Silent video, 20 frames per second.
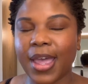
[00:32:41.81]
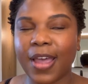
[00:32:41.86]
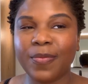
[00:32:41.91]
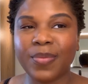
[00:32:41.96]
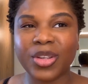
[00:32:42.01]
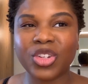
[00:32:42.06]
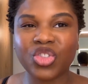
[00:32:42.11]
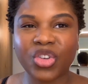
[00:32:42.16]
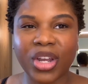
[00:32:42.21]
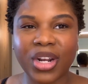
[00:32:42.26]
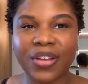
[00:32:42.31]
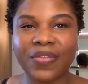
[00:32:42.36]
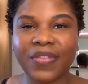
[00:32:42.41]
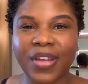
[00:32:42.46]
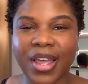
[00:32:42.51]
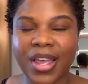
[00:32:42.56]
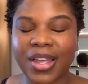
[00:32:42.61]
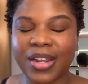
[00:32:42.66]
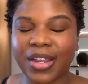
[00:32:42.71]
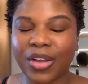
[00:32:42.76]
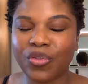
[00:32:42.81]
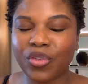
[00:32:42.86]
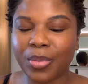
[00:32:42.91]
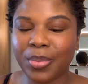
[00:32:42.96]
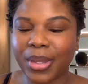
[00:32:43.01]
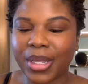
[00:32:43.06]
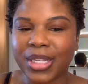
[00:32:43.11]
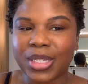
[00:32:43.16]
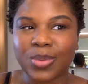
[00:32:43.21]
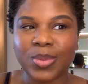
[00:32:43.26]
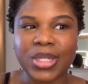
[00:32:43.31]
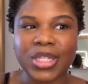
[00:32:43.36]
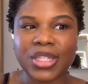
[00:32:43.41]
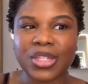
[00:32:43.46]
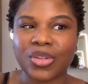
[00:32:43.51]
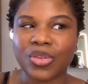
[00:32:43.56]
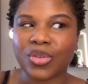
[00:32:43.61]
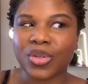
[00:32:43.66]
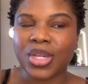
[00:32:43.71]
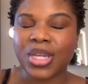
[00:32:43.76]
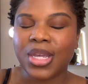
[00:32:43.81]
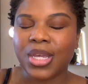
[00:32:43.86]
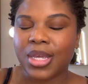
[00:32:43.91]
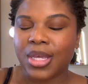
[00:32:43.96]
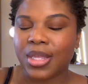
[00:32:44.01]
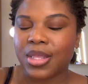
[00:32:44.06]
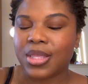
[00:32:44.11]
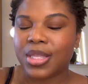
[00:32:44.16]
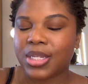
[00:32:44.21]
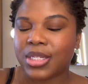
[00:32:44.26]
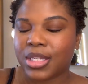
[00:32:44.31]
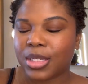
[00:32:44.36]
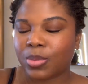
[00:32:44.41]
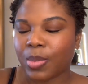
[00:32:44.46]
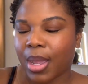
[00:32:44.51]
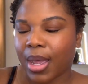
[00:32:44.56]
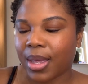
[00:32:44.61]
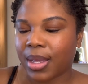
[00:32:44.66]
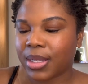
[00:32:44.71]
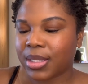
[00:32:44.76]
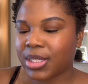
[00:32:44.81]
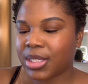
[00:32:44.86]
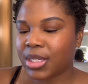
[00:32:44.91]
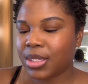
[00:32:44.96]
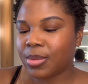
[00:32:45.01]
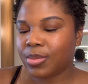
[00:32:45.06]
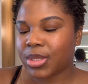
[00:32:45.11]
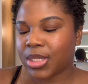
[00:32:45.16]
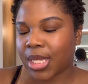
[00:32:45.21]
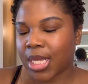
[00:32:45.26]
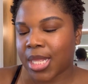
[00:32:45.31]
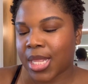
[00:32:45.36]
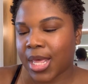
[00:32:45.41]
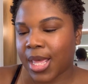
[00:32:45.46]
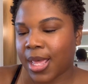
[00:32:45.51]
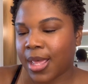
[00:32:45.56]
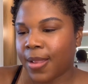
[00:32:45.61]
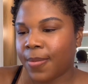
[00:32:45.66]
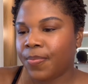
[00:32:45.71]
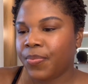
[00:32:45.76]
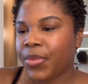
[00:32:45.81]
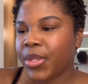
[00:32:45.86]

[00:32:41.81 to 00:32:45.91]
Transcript: I've been trying to find a replacement, so this is my attempt at that.